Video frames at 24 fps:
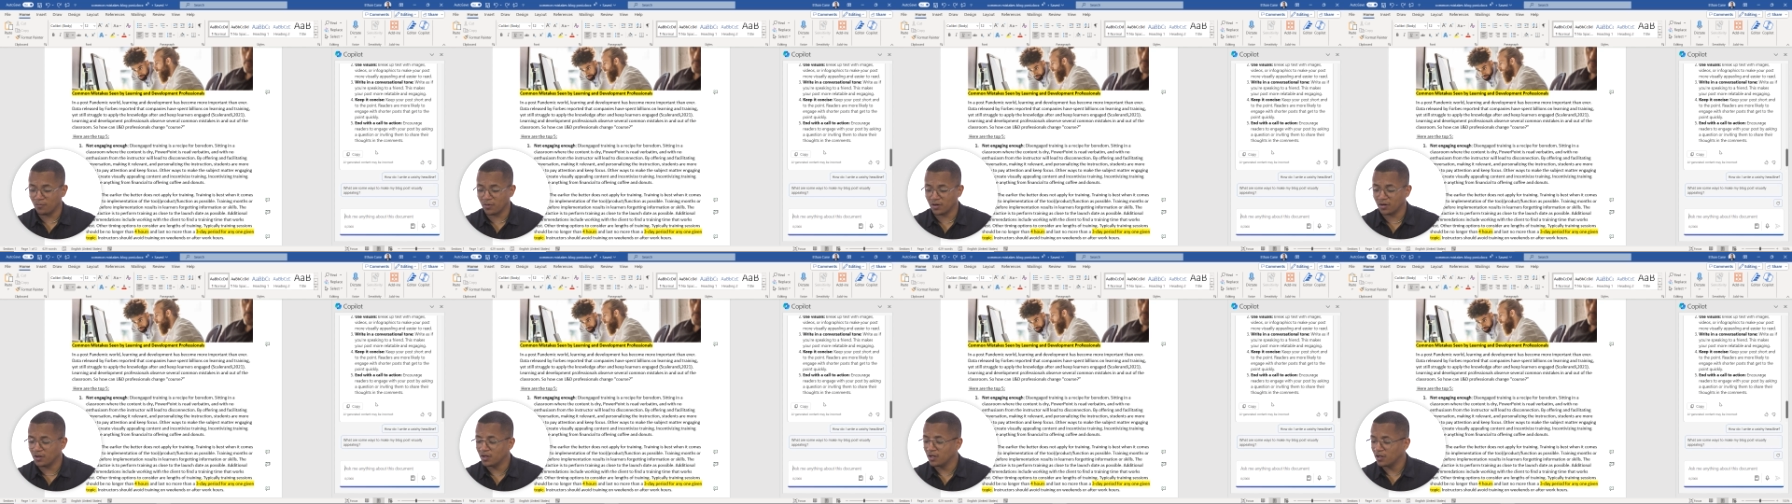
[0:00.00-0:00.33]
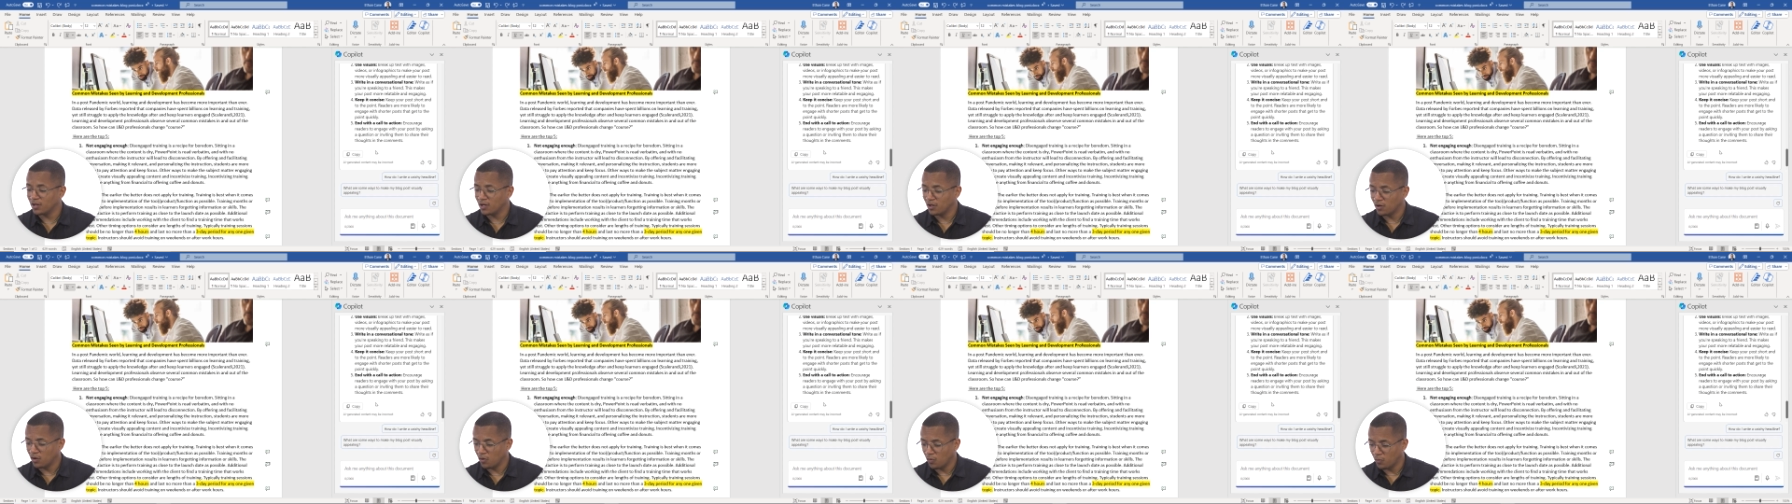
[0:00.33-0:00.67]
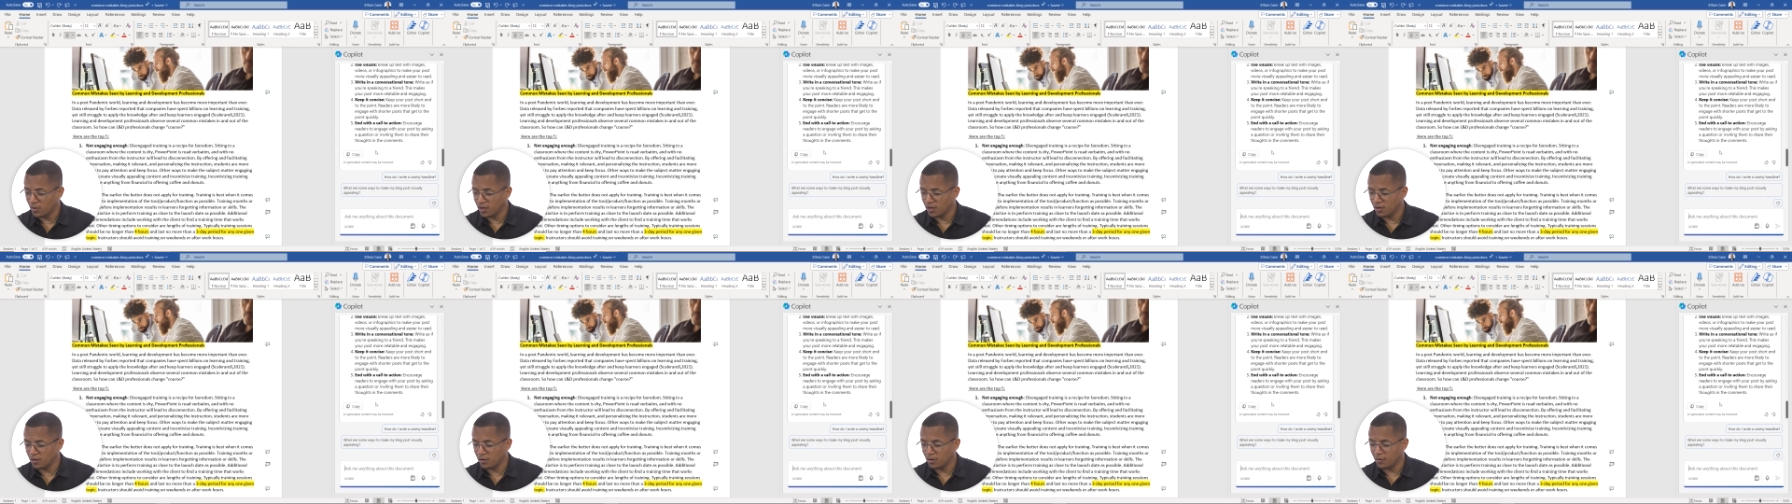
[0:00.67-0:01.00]
one.
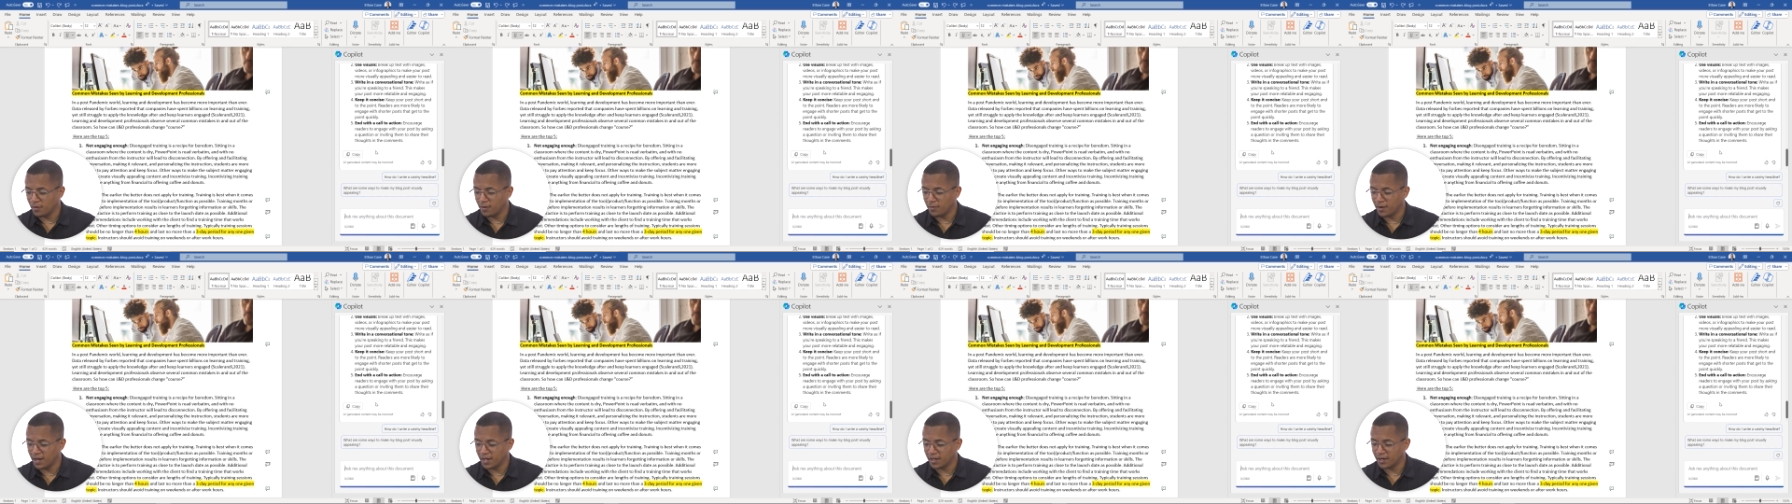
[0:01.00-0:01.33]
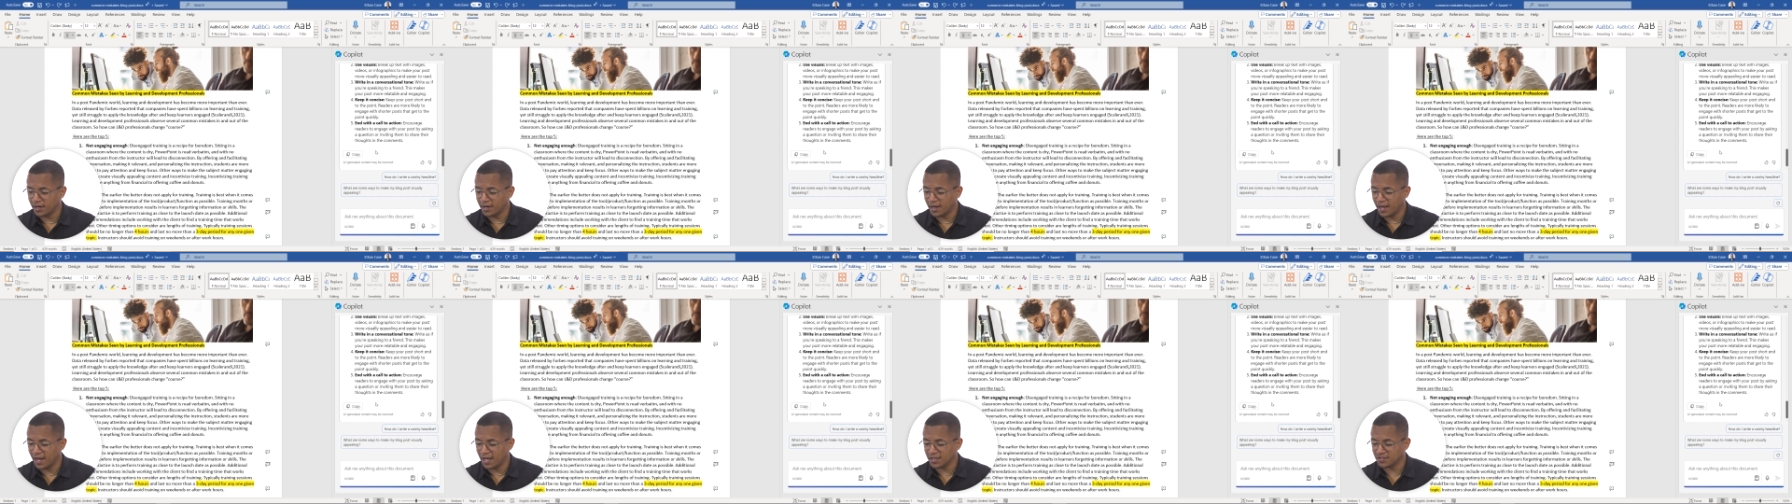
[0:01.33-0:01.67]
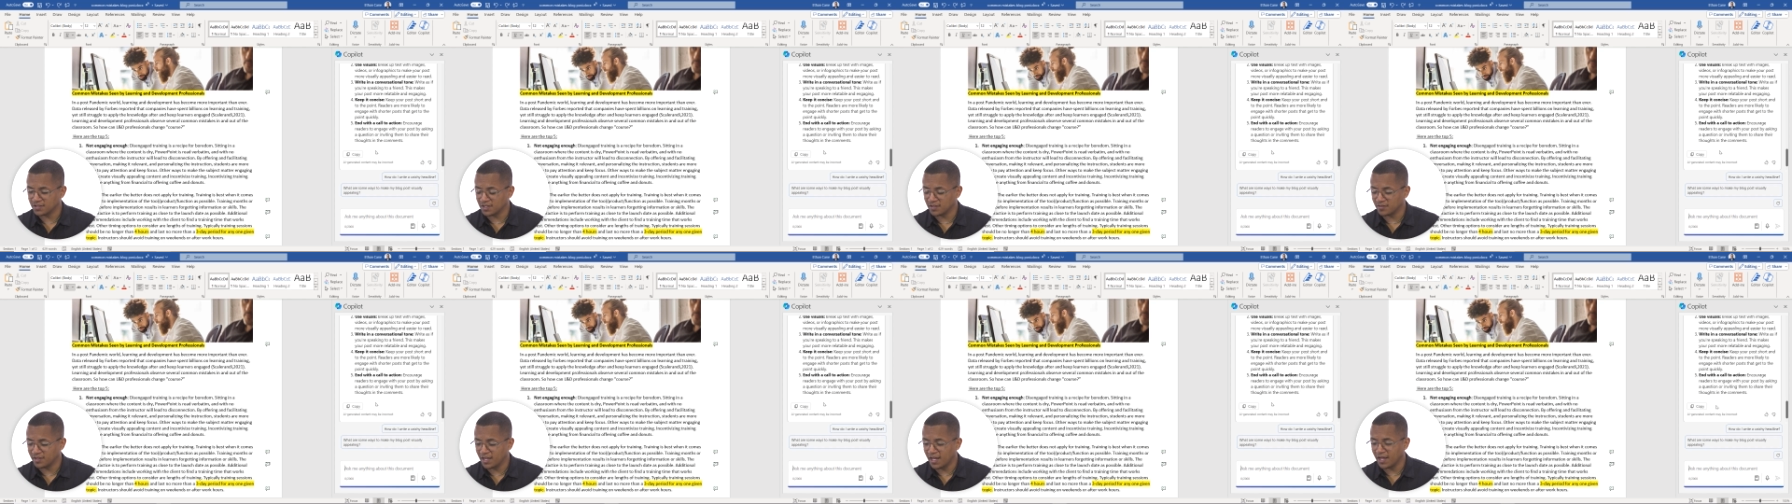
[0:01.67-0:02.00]
You can go ahead and
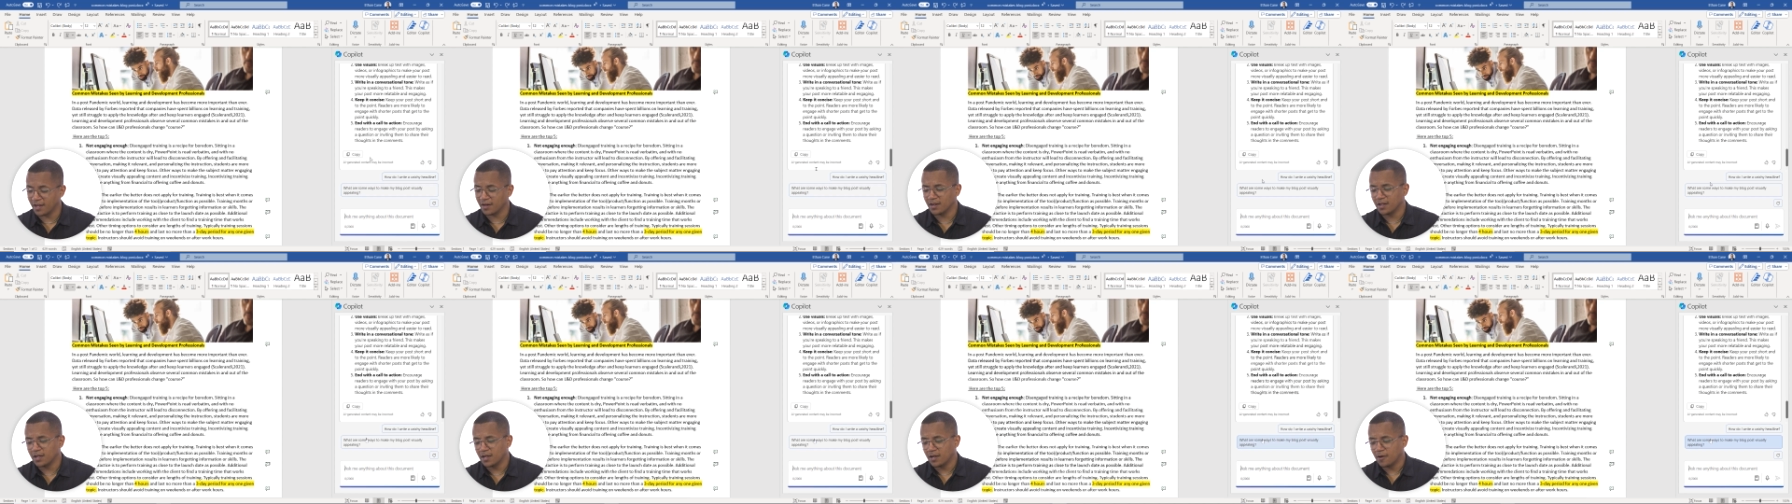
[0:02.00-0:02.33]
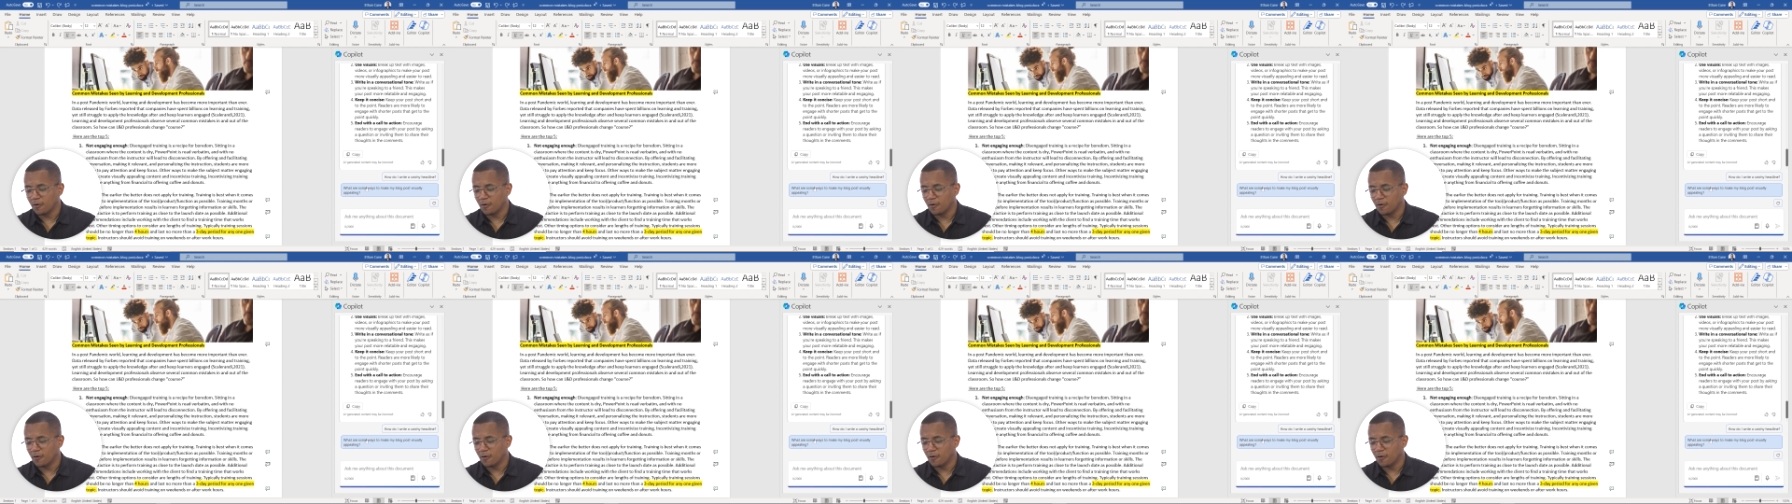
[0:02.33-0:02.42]
ask it that.